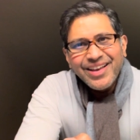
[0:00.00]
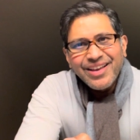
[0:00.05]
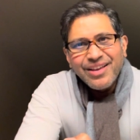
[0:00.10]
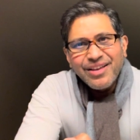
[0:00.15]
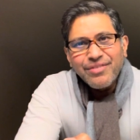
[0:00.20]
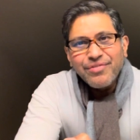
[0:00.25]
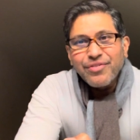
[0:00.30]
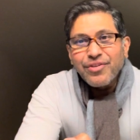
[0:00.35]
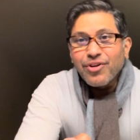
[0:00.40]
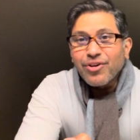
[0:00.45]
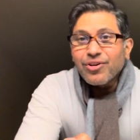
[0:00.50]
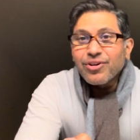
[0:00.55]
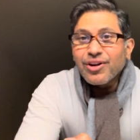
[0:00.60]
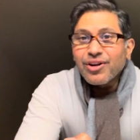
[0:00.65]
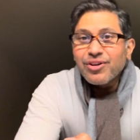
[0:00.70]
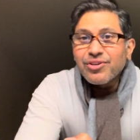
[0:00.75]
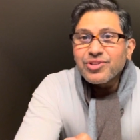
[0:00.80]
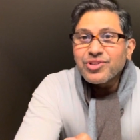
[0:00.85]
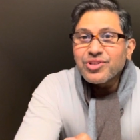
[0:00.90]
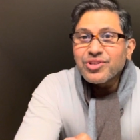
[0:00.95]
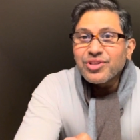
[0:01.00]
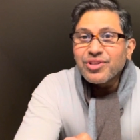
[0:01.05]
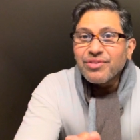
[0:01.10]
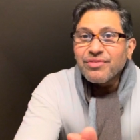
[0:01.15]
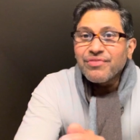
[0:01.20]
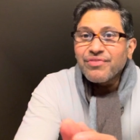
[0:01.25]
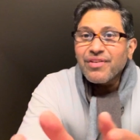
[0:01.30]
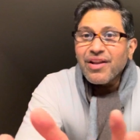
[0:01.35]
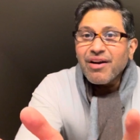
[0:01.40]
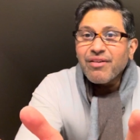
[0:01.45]
If you're close to the
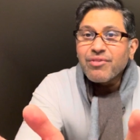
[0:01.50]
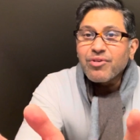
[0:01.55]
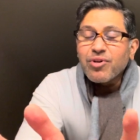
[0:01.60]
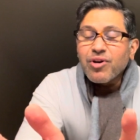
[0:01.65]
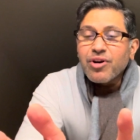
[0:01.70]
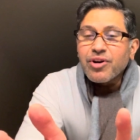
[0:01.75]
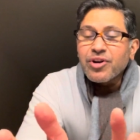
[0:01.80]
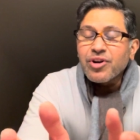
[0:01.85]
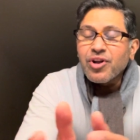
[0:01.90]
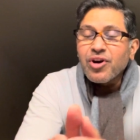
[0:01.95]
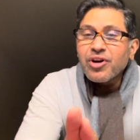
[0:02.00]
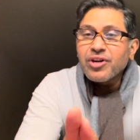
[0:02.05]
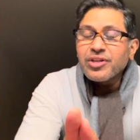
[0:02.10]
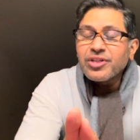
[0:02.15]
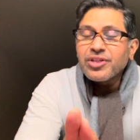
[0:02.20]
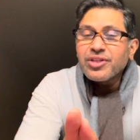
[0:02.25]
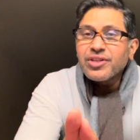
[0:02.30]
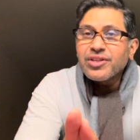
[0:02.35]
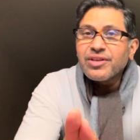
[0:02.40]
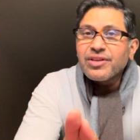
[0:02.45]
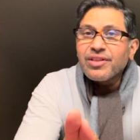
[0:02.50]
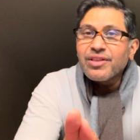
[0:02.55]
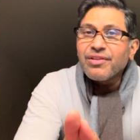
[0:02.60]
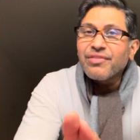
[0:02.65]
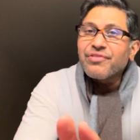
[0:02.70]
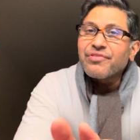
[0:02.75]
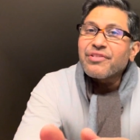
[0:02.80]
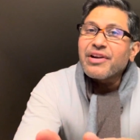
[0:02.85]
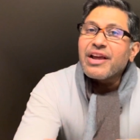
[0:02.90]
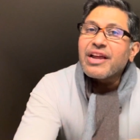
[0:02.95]
flower or not, the
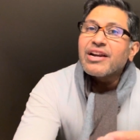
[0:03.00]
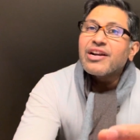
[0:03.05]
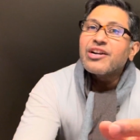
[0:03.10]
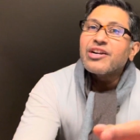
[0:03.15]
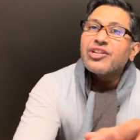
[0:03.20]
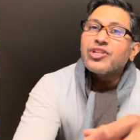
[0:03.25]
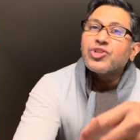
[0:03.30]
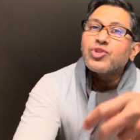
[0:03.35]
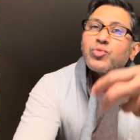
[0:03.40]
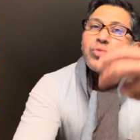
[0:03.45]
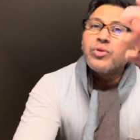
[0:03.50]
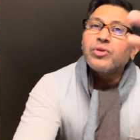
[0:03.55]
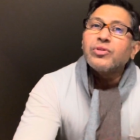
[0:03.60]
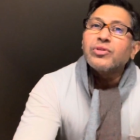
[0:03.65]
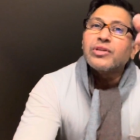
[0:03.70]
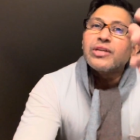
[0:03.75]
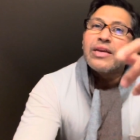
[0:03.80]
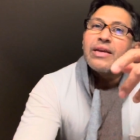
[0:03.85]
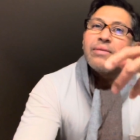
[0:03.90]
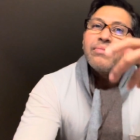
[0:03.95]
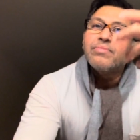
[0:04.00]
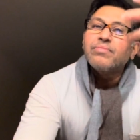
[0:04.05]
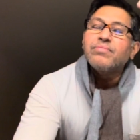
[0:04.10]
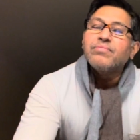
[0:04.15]
fragrance will keep